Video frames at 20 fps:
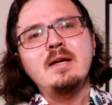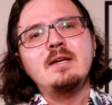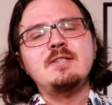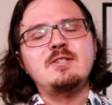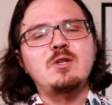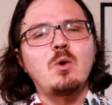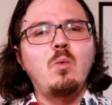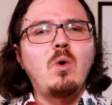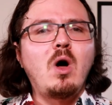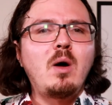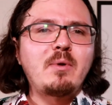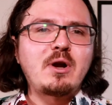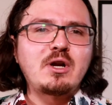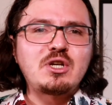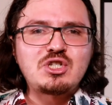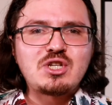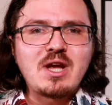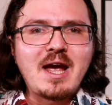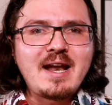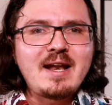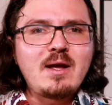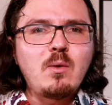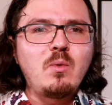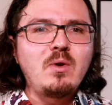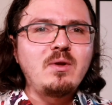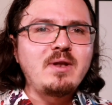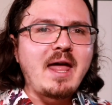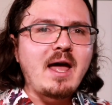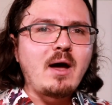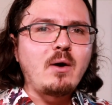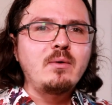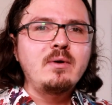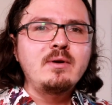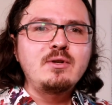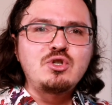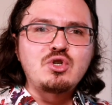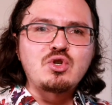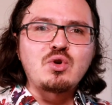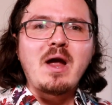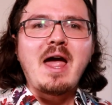So, Walmart China will now
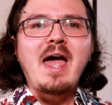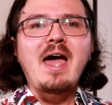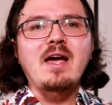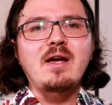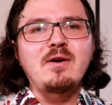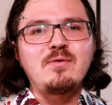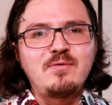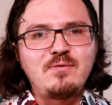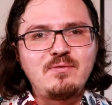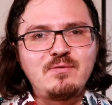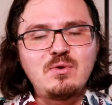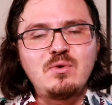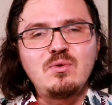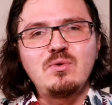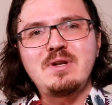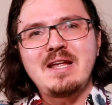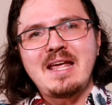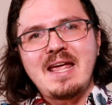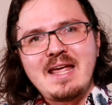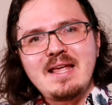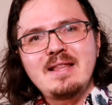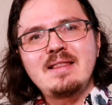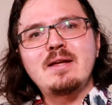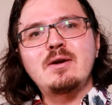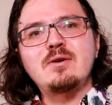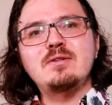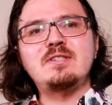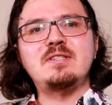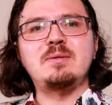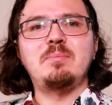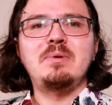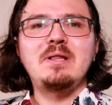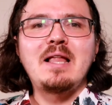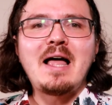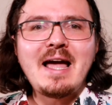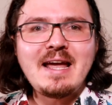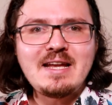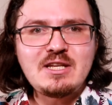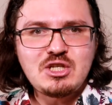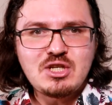track food in their
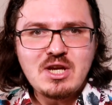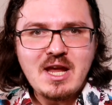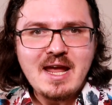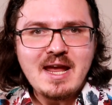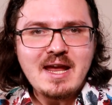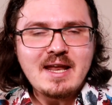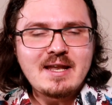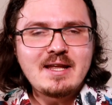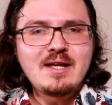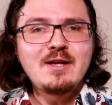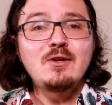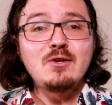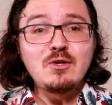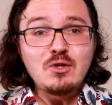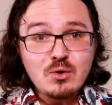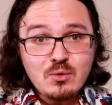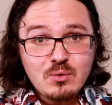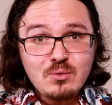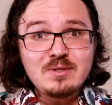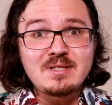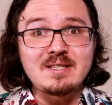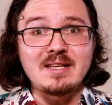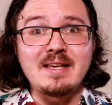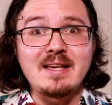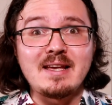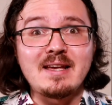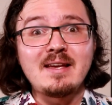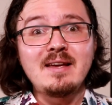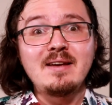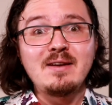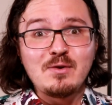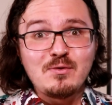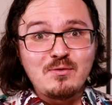supply chain using